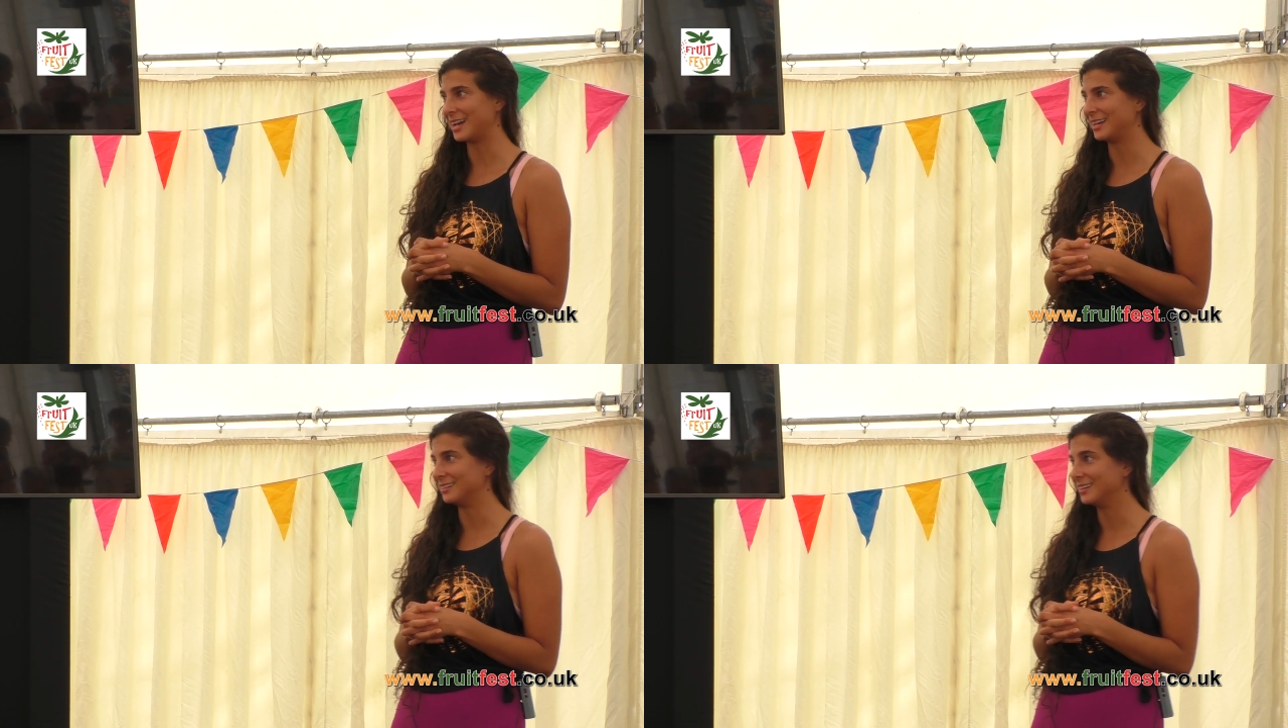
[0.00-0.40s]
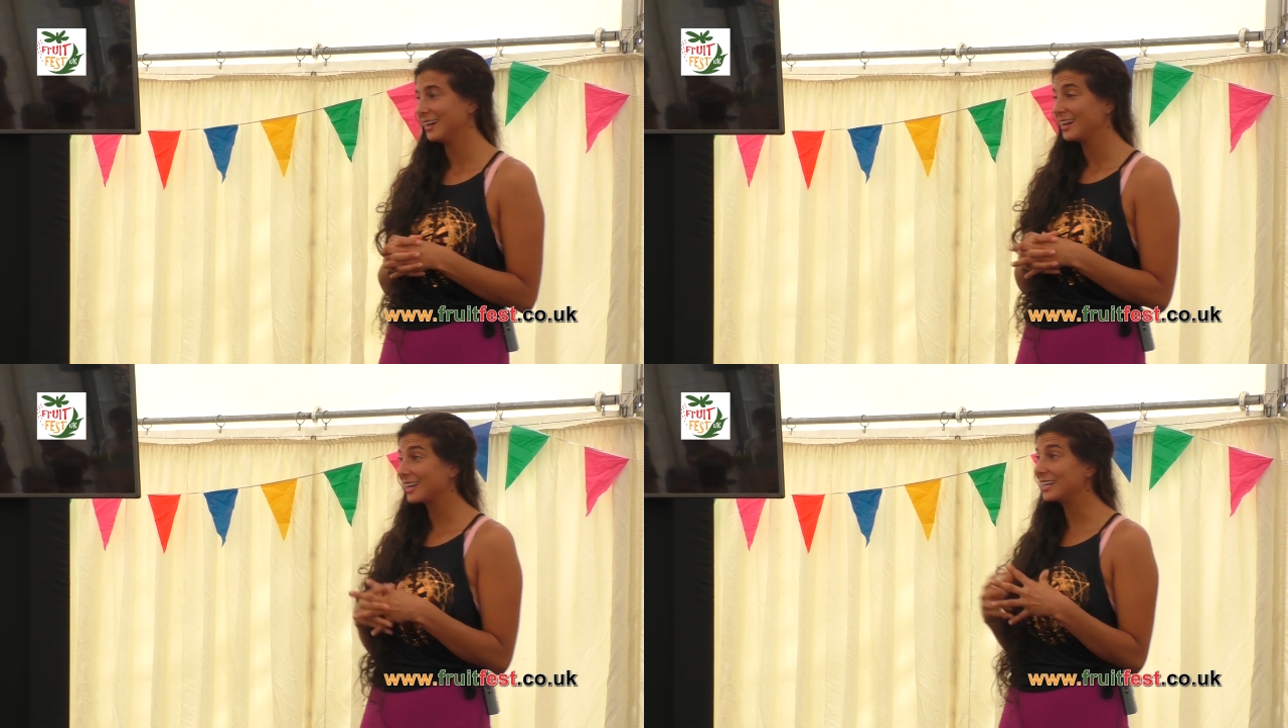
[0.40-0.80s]
and
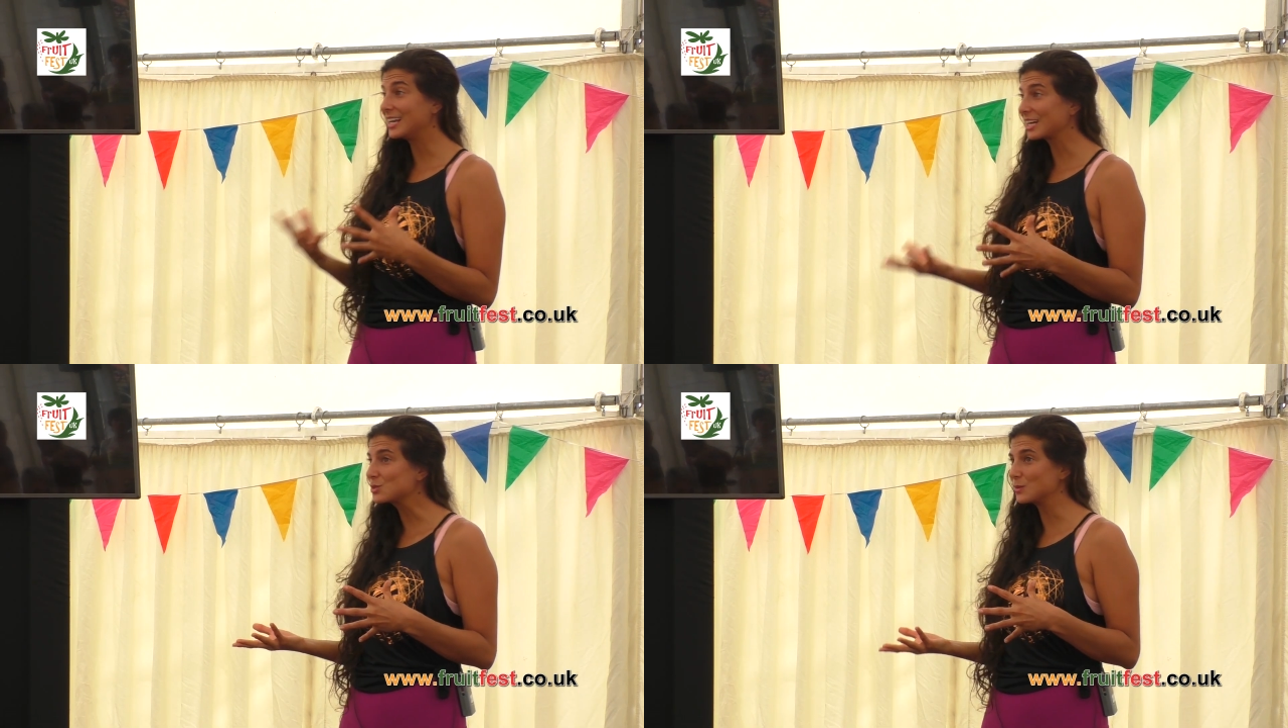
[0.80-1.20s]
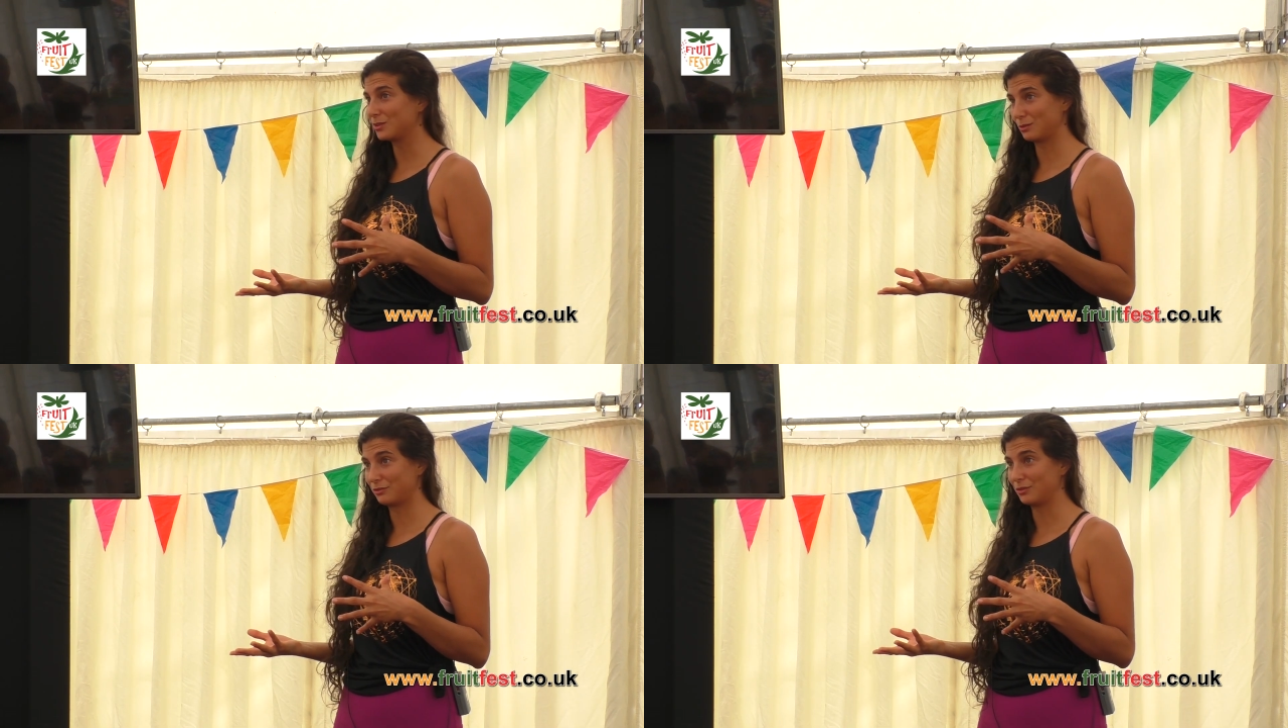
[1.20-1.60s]
connect
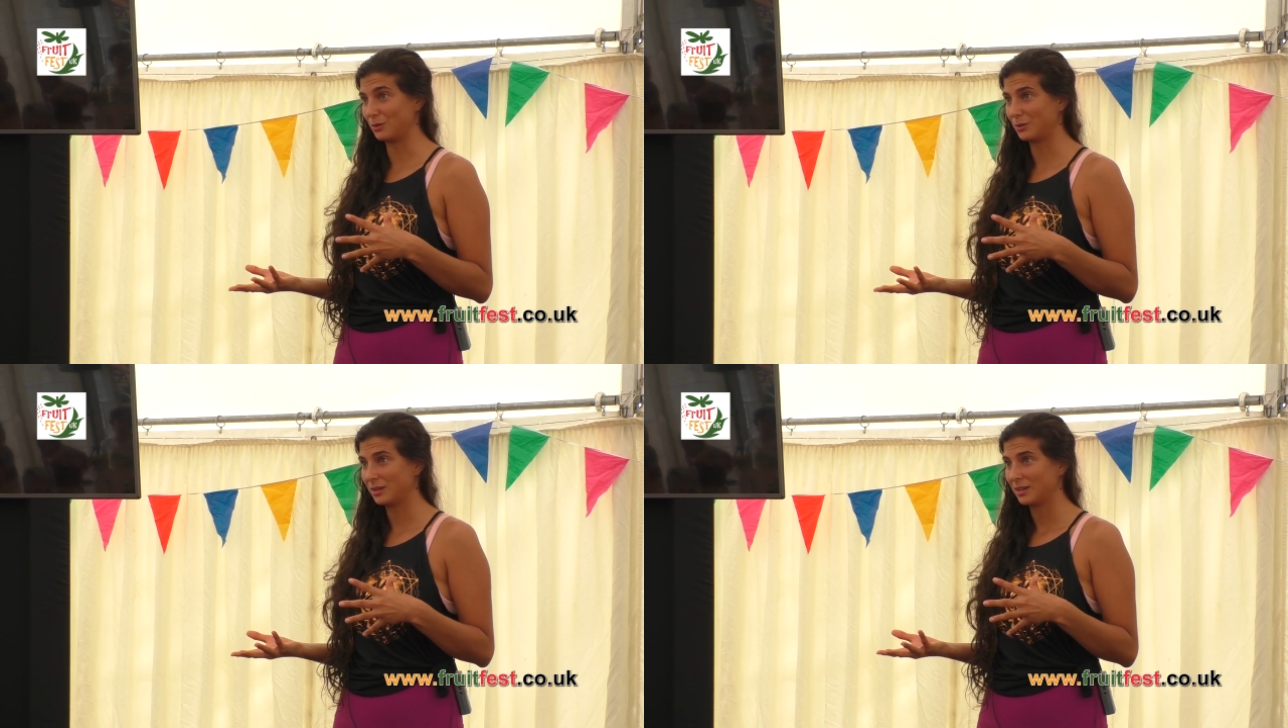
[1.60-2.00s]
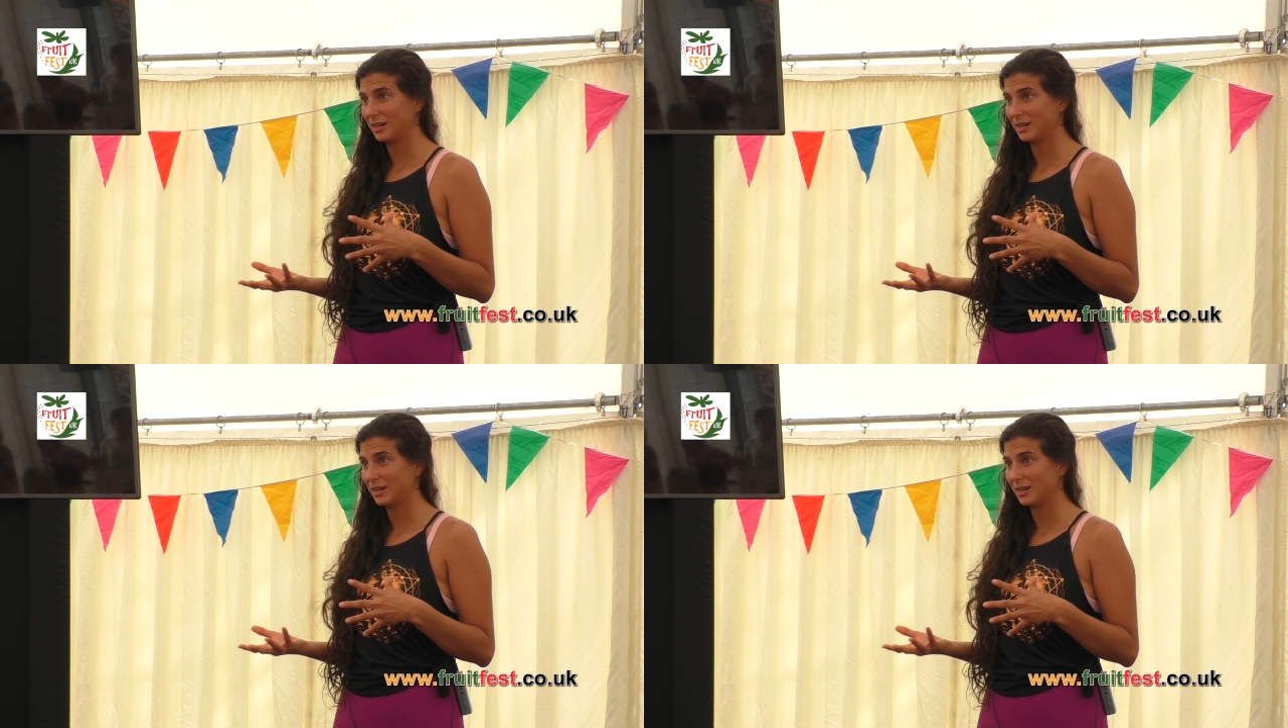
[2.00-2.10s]
with your food.